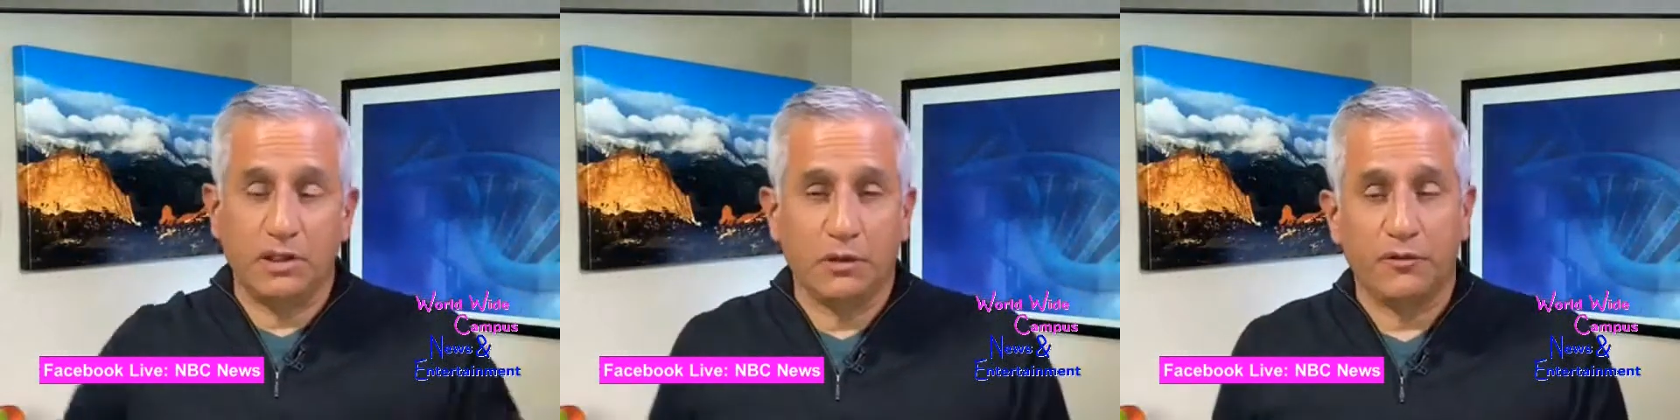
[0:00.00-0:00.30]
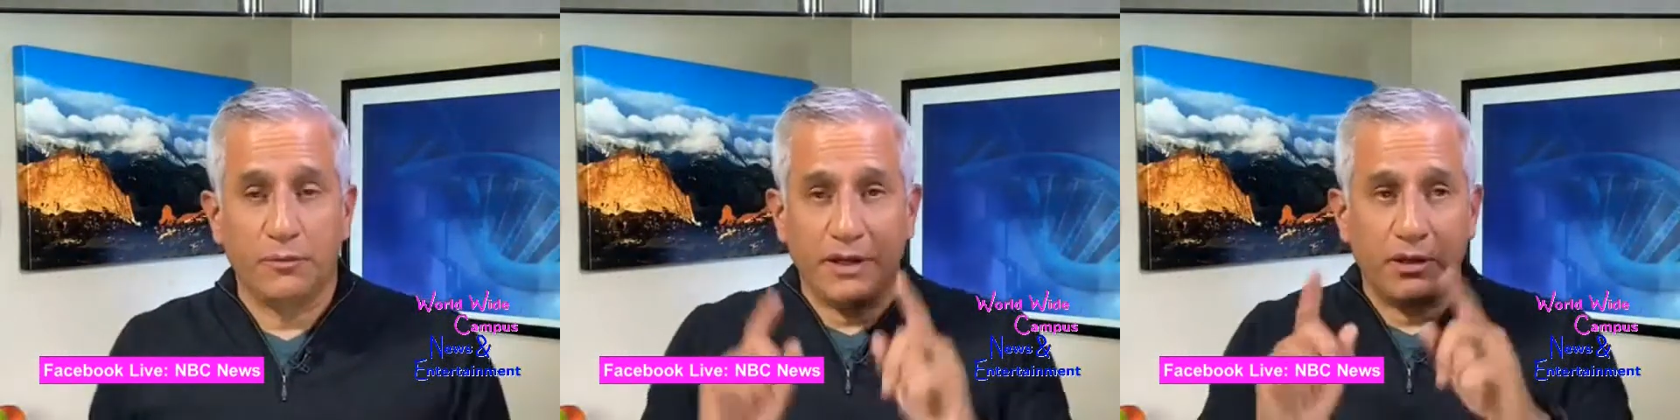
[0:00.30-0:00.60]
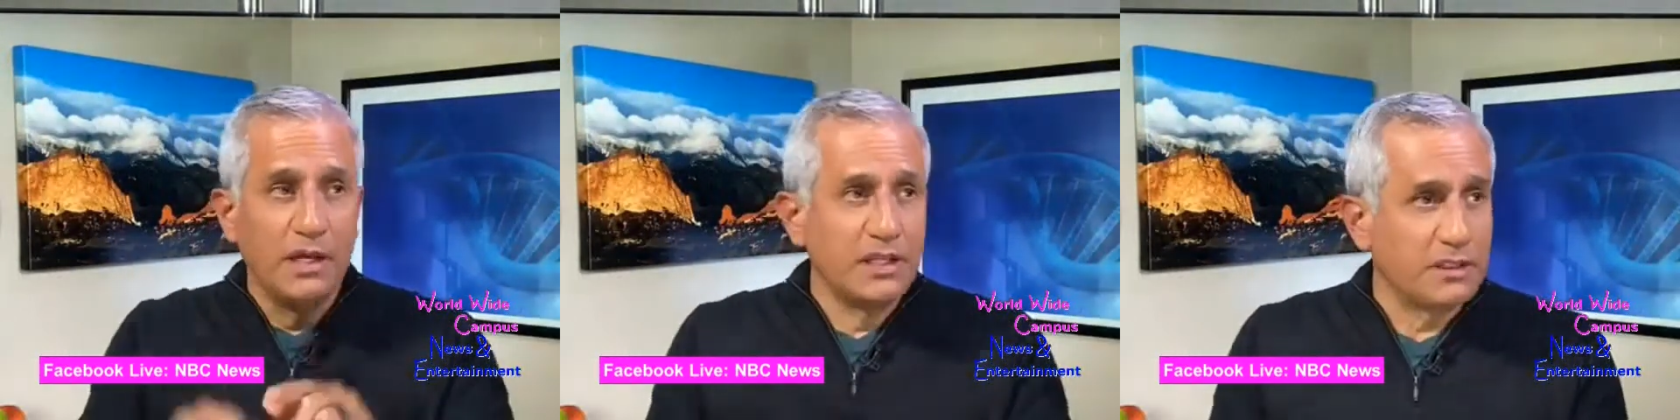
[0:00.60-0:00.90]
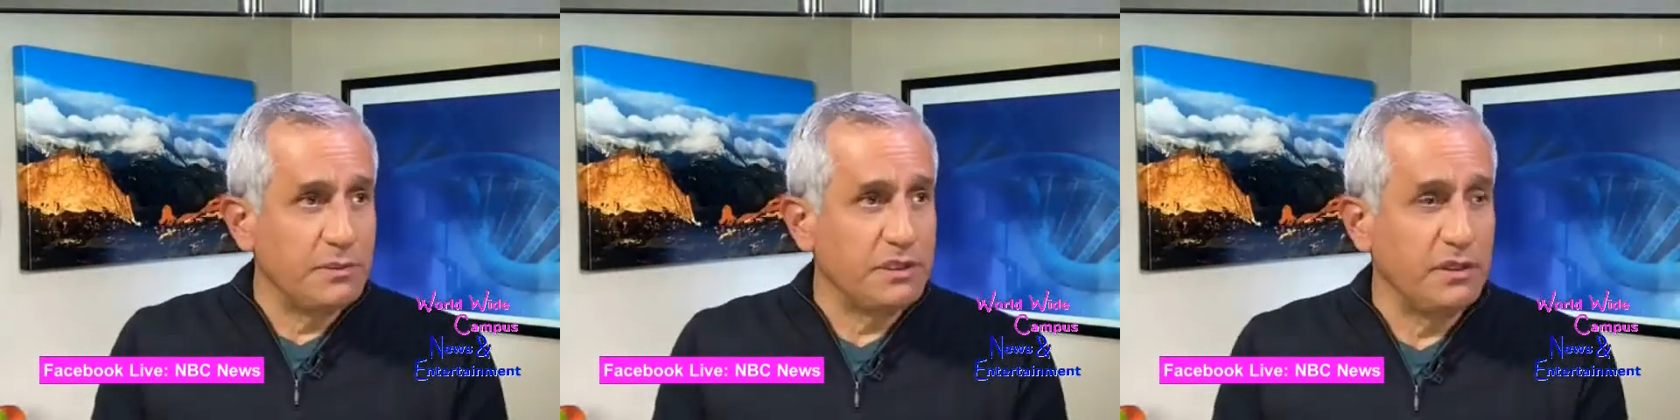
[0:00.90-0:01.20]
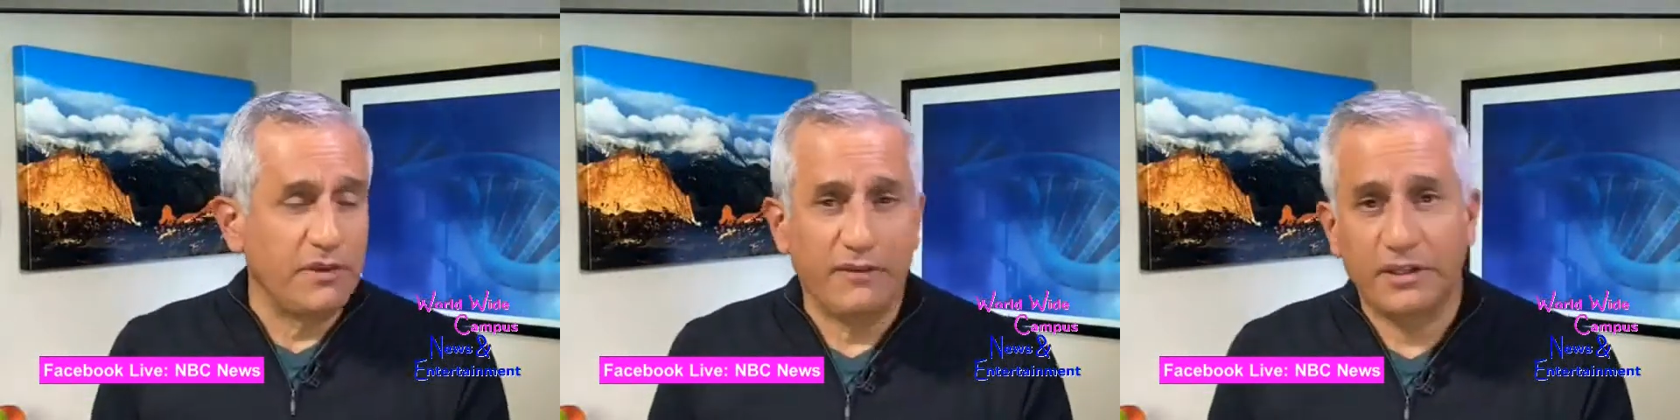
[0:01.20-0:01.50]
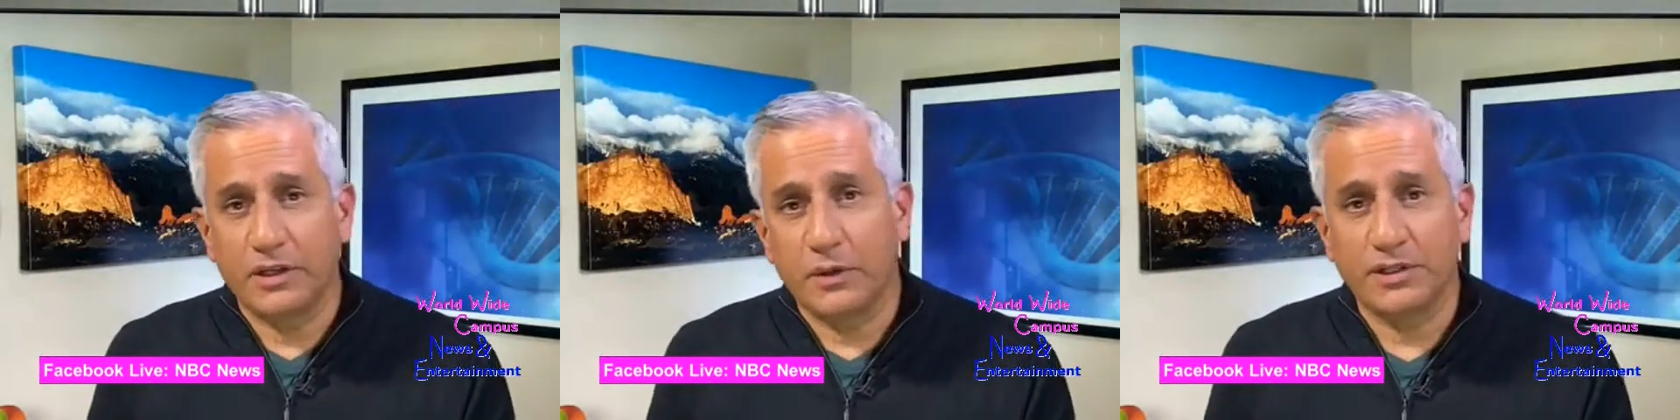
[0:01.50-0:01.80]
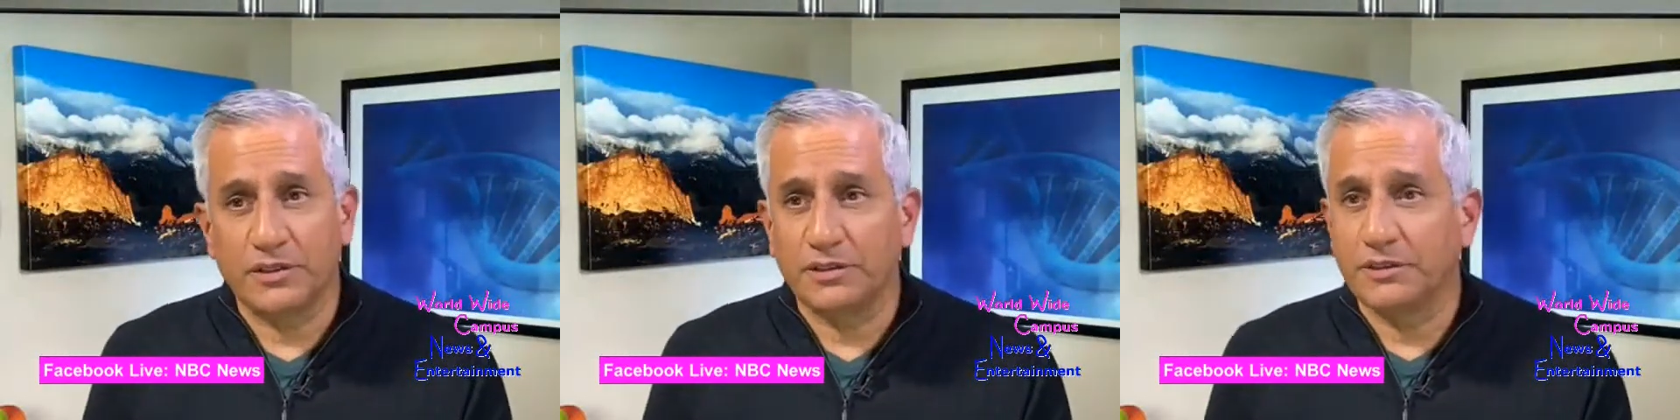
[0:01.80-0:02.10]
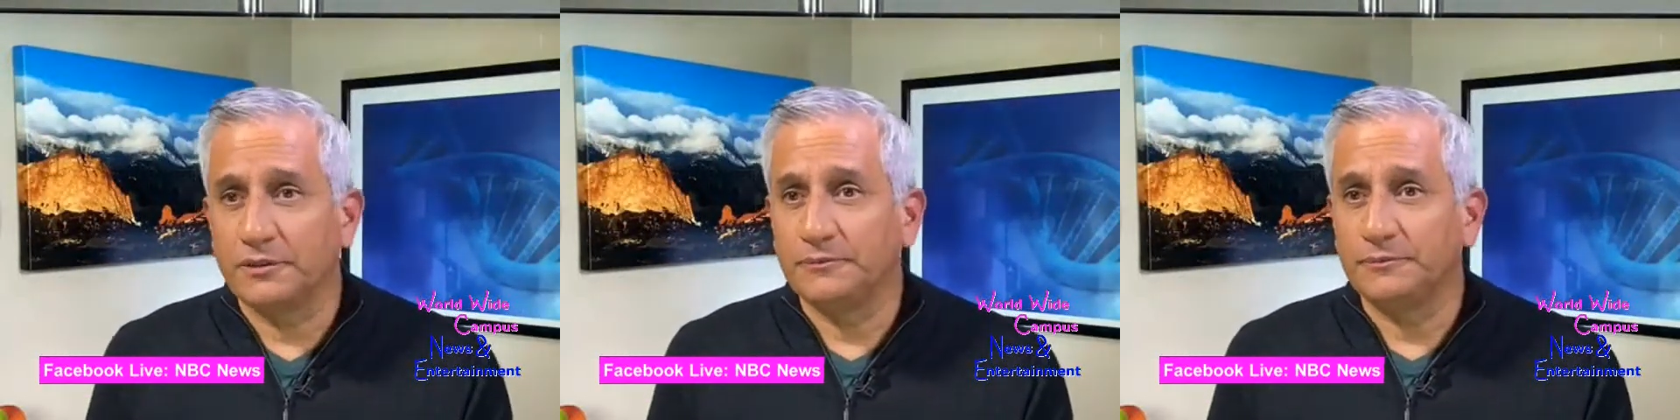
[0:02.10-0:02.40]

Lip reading: go from there. So let me see if you have any questions.